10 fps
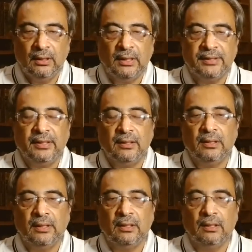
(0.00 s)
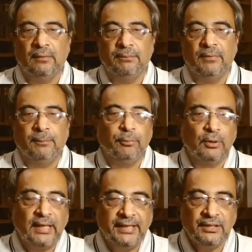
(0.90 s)
I think there a, a
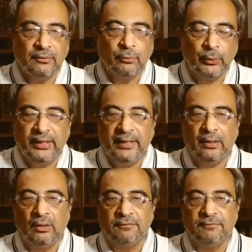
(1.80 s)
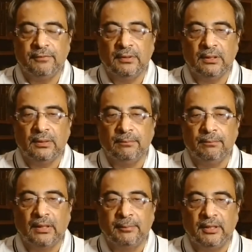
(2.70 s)
polite way of, uh,
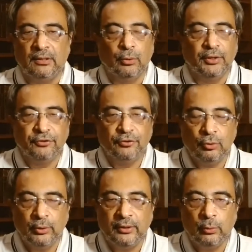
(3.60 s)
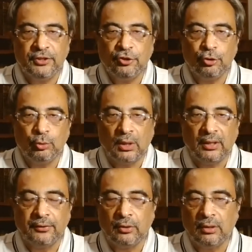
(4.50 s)
I mean, going through in which you
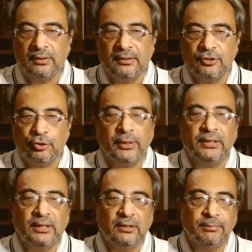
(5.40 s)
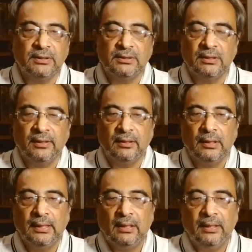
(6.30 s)
are not showing the other person
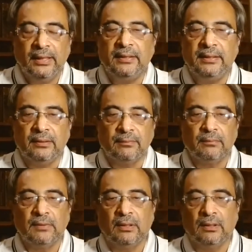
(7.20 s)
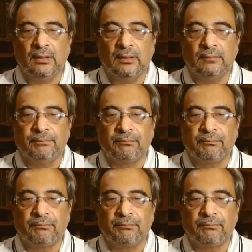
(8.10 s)
any uh,